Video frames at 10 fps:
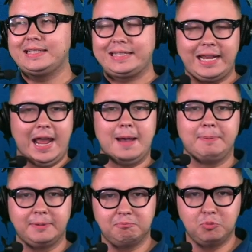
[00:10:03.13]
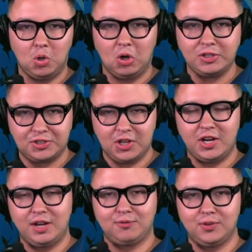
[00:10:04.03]
see happen on
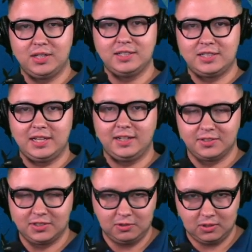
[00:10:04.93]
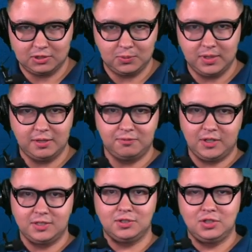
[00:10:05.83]
Sunday for the Seattle Seahawks when they
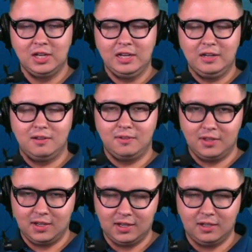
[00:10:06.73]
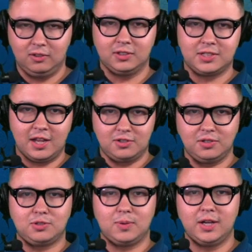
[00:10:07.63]
faced the Los
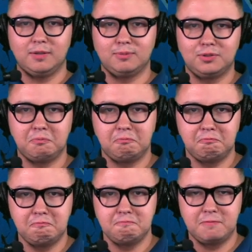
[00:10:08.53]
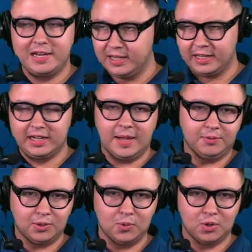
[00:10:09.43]
Angeles Rams. They didn't get after
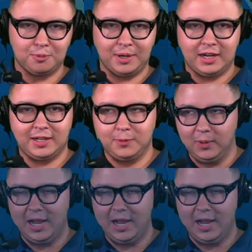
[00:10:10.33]
the quarterback. And what